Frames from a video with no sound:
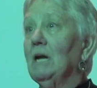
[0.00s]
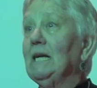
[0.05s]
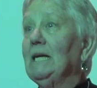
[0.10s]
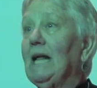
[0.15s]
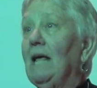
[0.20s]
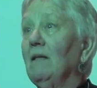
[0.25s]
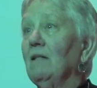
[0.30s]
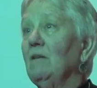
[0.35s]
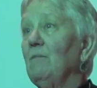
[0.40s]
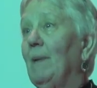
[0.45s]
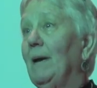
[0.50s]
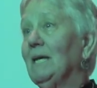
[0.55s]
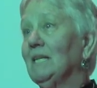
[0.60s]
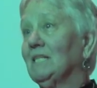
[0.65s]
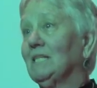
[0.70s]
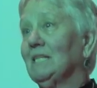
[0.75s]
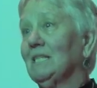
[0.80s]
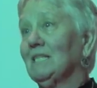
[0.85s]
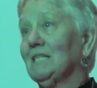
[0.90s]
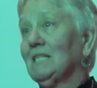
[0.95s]
a daily
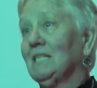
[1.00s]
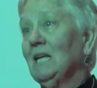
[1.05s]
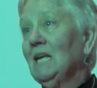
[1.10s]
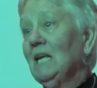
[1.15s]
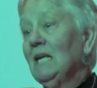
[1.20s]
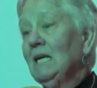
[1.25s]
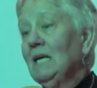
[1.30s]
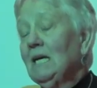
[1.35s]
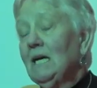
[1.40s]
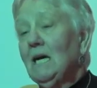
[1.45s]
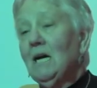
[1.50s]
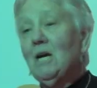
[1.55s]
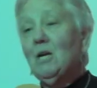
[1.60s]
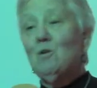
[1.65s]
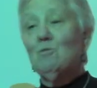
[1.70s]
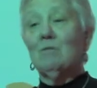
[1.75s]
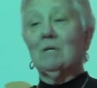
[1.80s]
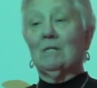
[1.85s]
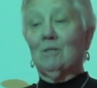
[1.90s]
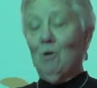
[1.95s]
basis. Uh,
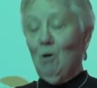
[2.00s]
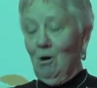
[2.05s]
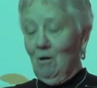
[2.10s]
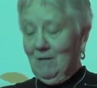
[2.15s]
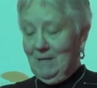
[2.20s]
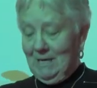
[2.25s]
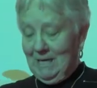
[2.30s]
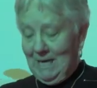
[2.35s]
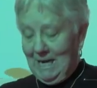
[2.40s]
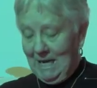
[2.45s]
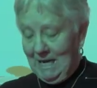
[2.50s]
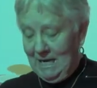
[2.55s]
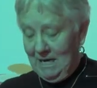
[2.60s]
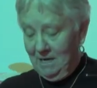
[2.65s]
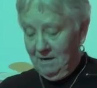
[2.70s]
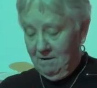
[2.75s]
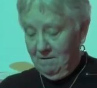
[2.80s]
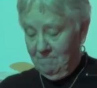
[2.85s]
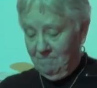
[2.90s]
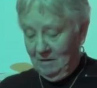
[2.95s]
you could call it a
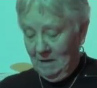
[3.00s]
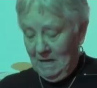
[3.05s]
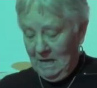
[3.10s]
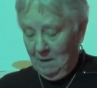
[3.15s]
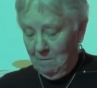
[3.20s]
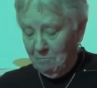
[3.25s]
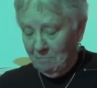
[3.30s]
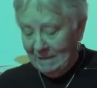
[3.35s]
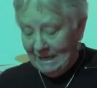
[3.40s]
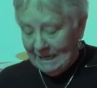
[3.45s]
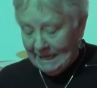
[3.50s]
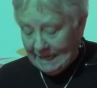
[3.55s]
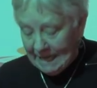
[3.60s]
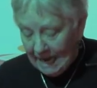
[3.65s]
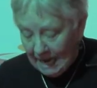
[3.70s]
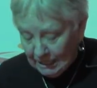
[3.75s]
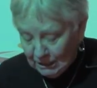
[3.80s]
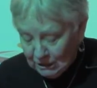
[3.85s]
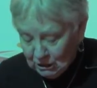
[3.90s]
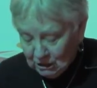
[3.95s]
kind of
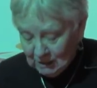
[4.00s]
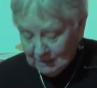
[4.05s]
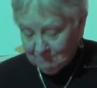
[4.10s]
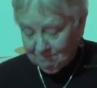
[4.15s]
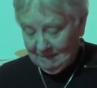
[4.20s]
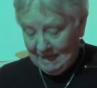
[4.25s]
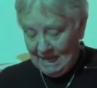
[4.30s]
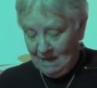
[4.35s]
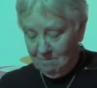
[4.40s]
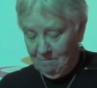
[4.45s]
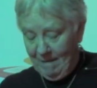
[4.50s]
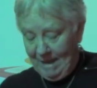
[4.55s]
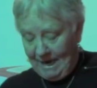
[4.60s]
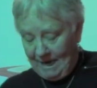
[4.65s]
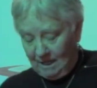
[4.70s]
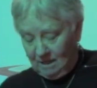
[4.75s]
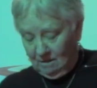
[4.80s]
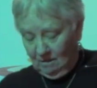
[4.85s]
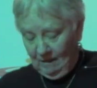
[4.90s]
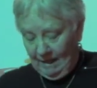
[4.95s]
Mediation and
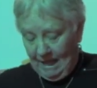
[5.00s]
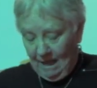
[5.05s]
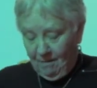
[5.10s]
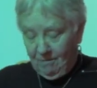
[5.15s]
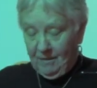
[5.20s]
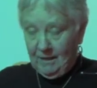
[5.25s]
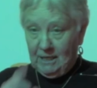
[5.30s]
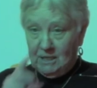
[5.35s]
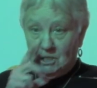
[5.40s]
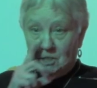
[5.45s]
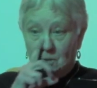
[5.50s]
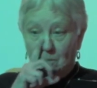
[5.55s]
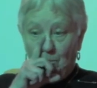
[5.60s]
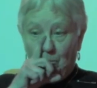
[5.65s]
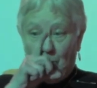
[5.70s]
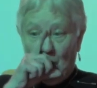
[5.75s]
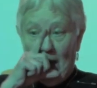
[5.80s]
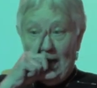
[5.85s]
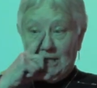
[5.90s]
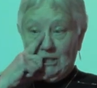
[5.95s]
Medical Ethics
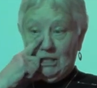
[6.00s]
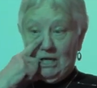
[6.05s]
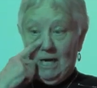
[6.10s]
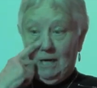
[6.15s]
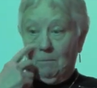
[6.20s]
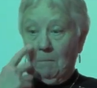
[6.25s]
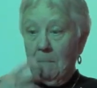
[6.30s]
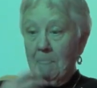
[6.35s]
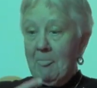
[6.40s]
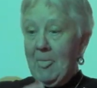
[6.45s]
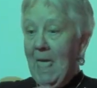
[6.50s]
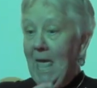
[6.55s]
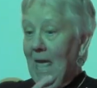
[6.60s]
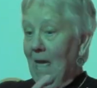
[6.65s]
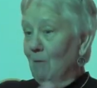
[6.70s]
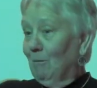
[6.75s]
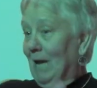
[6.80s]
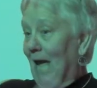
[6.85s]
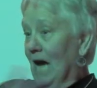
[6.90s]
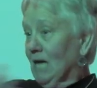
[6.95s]
Project.
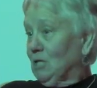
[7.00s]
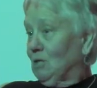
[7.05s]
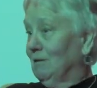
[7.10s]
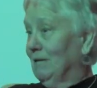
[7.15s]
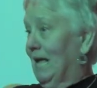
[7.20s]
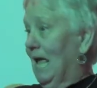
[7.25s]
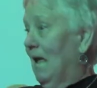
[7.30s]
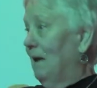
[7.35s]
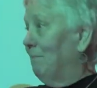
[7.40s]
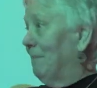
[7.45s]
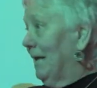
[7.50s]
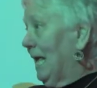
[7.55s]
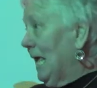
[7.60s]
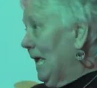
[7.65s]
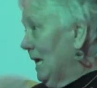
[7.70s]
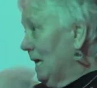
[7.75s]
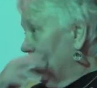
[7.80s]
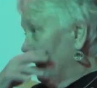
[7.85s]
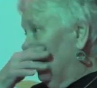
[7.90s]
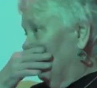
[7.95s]
And we actually came to
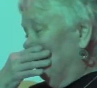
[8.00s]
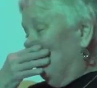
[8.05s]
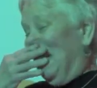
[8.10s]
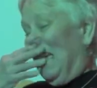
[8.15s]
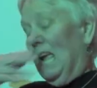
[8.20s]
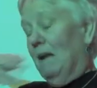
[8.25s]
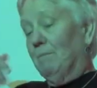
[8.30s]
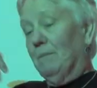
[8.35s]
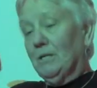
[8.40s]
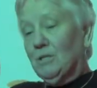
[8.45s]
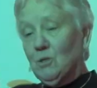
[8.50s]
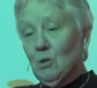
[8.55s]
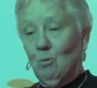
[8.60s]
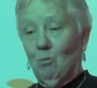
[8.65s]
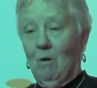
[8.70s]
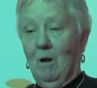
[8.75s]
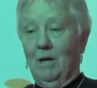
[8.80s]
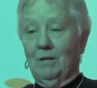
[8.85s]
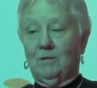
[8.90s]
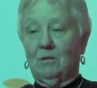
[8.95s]
Canada, we came to
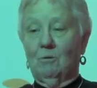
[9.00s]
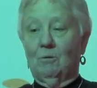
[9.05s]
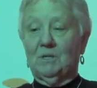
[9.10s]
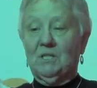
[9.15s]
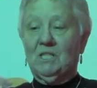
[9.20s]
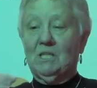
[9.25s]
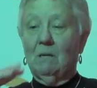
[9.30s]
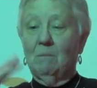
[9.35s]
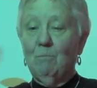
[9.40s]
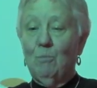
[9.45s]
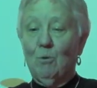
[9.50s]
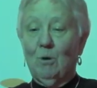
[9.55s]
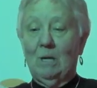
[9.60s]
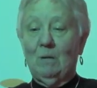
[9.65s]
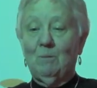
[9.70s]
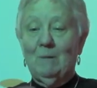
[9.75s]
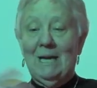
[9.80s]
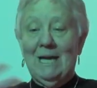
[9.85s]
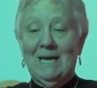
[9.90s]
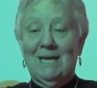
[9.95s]
Toronto at some
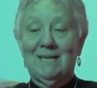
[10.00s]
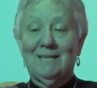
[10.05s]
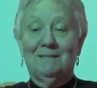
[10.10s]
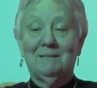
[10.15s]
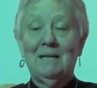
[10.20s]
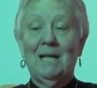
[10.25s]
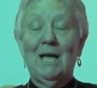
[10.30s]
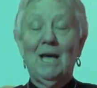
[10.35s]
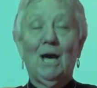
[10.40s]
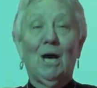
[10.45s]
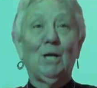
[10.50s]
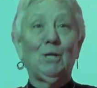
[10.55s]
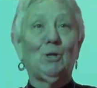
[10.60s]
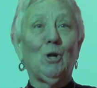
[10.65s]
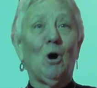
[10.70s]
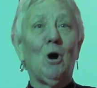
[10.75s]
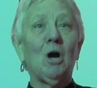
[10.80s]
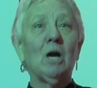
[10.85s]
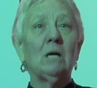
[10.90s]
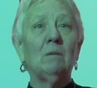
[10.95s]
point. We had a, a
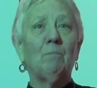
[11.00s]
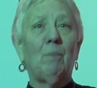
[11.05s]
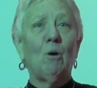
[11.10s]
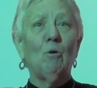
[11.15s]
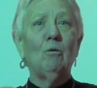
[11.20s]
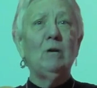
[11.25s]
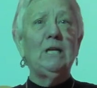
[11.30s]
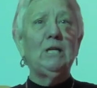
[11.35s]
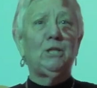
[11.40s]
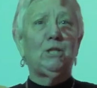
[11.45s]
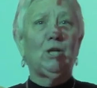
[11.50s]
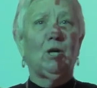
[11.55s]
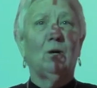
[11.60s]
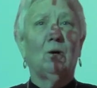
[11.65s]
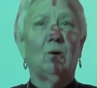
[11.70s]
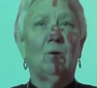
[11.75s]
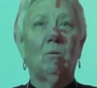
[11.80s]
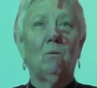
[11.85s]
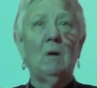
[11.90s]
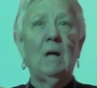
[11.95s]
dog and pony
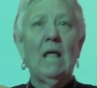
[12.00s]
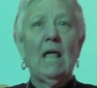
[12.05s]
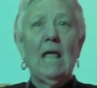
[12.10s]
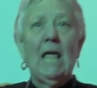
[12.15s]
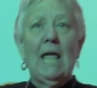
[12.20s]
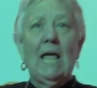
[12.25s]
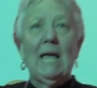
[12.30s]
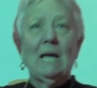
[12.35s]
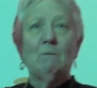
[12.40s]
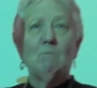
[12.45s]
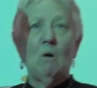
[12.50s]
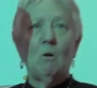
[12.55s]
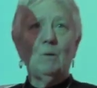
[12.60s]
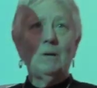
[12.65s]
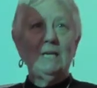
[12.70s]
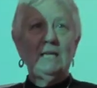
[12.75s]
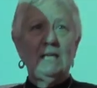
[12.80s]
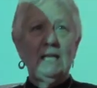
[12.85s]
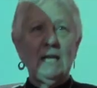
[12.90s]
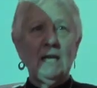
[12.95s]
show. And what
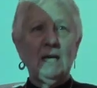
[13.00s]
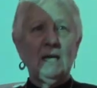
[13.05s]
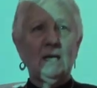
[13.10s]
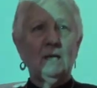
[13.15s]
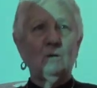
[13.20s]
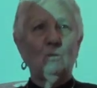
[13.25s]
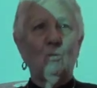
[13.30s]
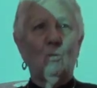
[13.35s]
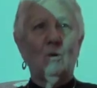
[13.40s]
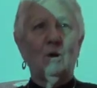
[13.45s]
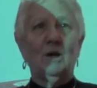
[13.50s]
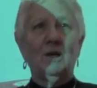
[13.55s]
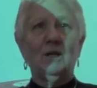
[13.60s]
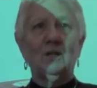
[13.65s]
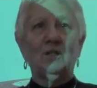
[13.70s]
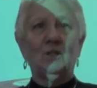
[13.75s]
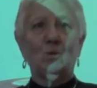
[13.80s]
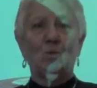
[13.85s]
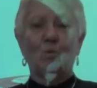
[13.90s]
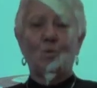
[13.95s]
we did
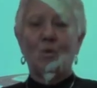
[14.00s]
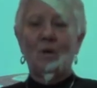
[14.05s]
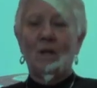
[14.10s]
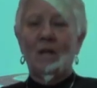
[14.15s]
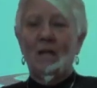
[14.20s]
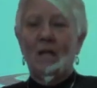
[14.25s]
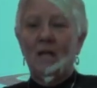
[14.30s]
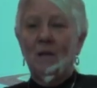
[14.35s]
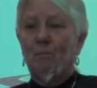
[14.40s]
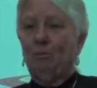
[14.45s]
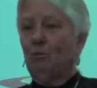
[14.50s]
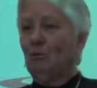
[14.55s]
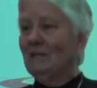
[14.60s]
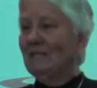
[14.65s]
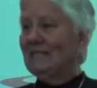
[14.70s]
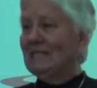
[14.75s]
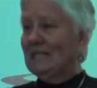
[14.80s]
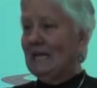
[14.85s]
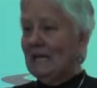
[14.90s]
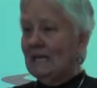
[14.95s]
was we
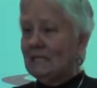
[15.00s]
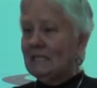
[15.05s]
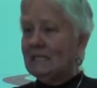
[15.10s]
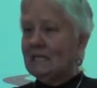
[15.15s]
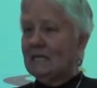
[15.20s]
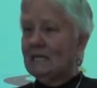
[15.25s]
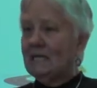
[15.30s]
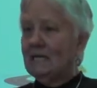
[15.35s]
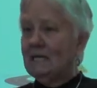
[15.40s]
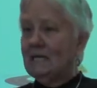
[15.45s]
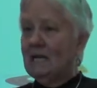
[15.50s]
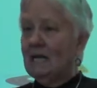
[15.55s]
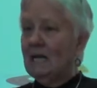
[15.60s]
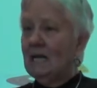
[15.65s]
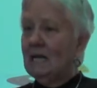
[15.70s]
presented